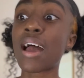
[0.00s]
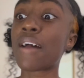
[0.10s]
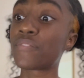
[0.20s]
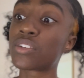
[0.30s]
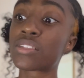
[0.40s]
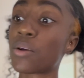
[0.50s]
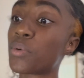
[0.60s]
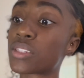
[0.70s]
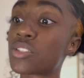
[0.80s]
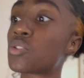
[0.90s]
At first I
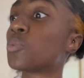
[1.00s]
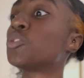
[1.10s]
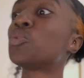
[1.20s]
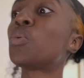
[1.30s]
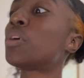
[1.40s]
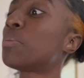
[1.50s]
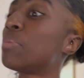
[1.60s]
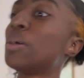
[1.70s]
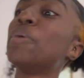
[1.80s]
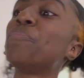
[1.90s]
wasn't so sure,
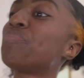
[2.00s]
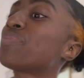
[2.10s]
but